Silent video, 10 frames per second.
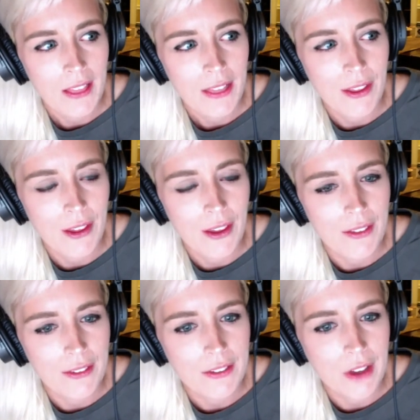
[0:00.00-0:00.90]
the
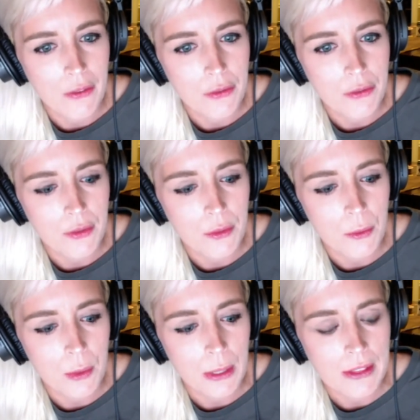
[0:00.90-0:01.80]
stuff
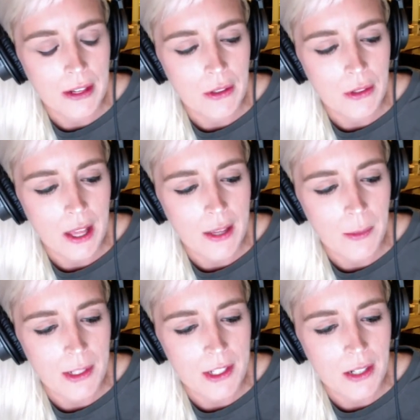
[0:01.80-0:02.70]
where they were like,
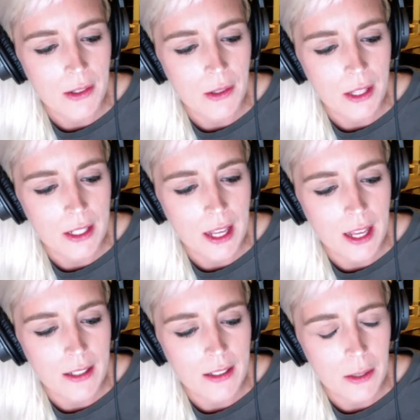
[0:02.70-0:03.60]
where Daryl
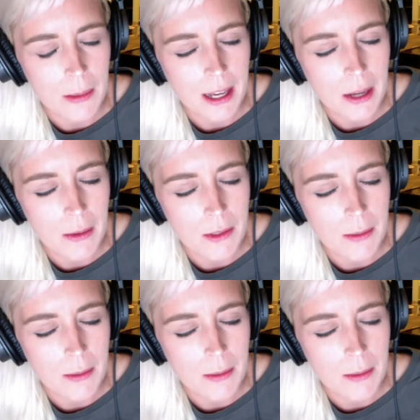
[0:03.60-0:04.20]
and oh my God,